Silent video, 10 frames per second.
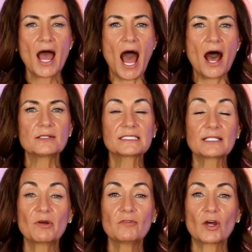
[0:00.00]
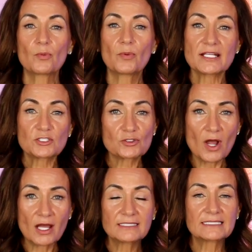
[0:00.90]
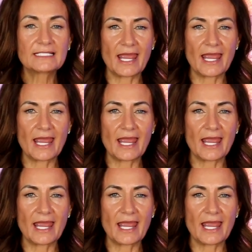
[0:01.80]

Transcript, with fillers: Uh, some of our restaurants